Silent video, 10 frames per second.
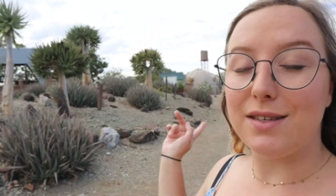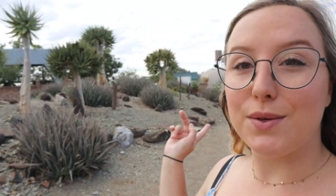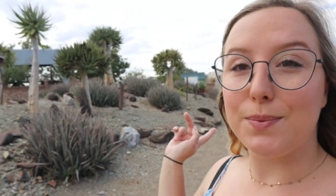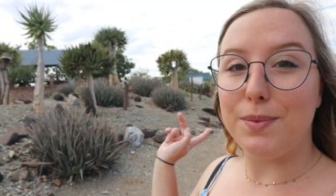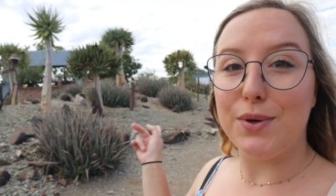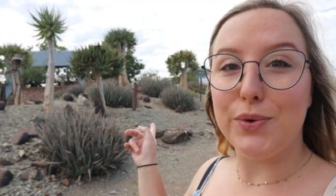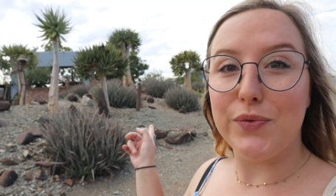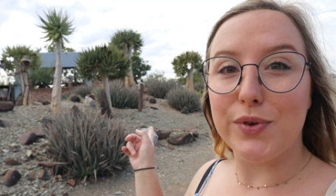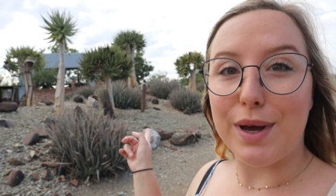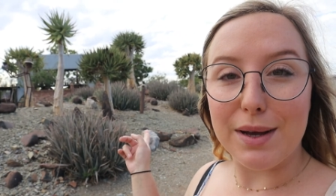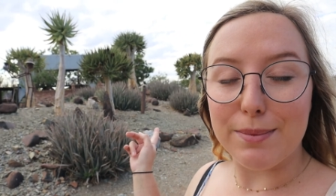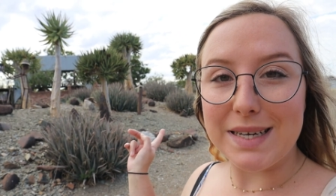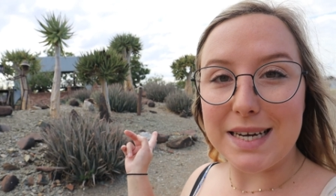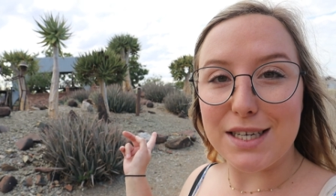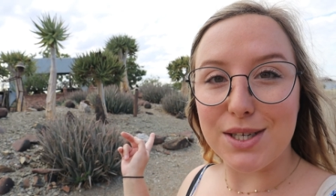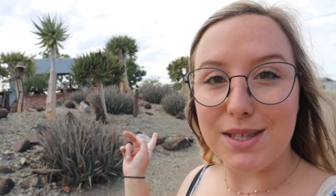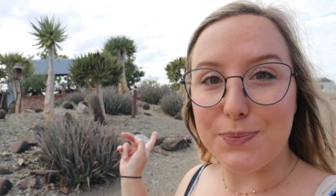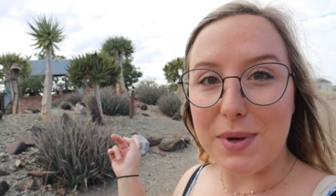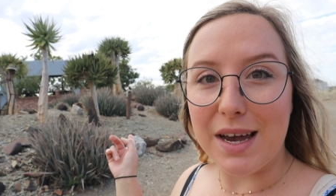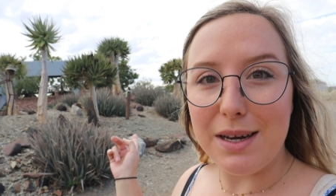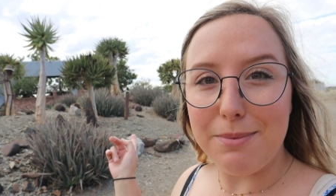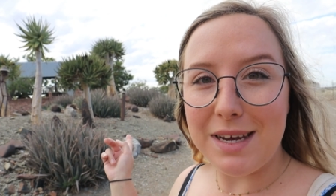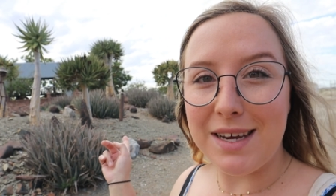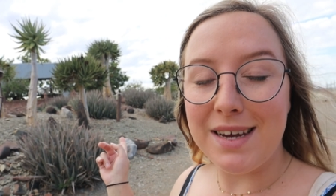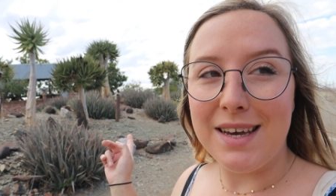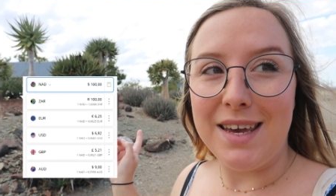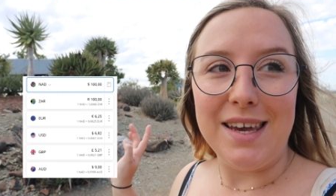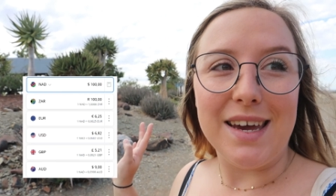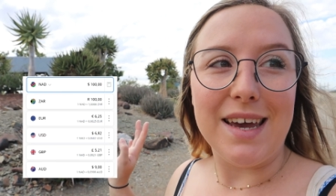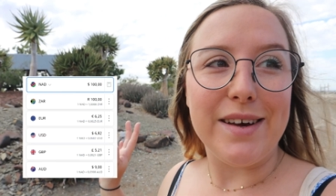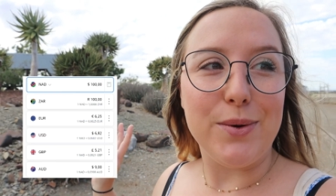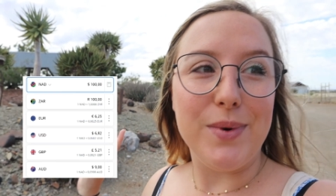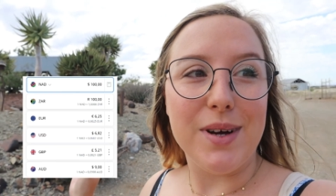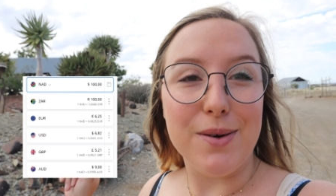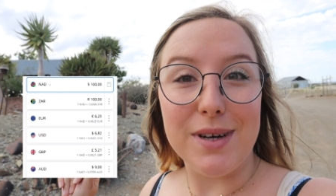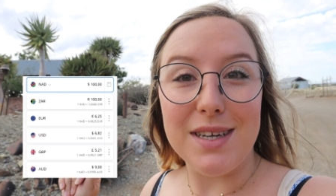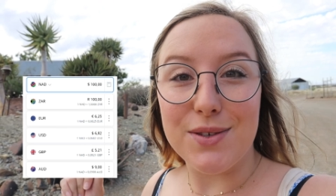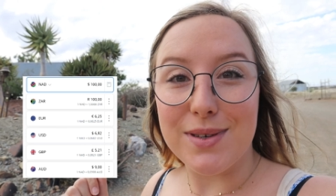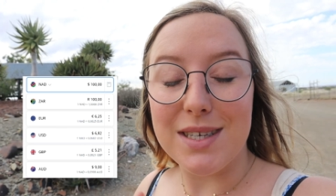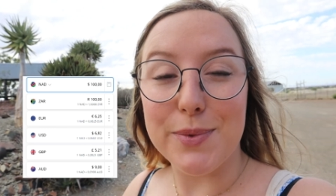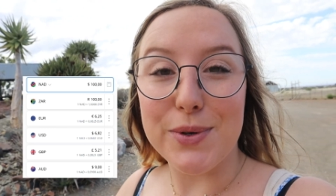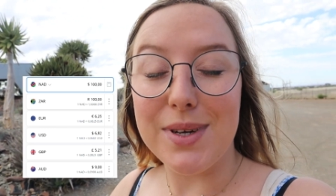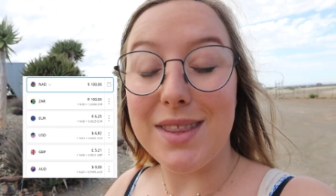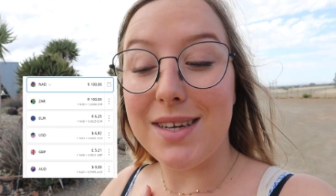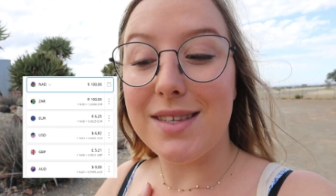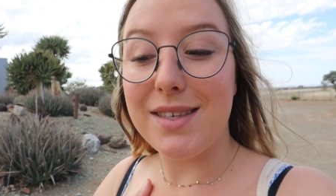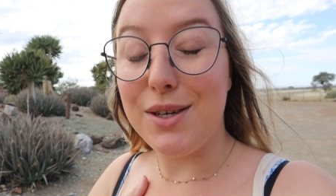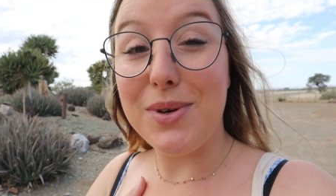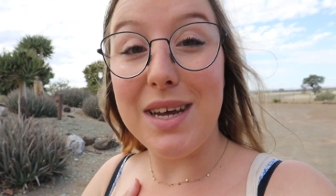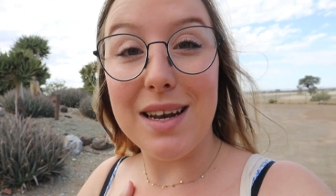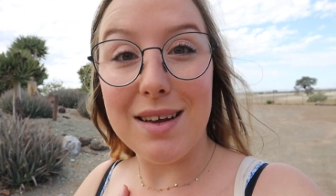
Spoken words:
some beautiful accommodations behind me, and we are ready to explore this unique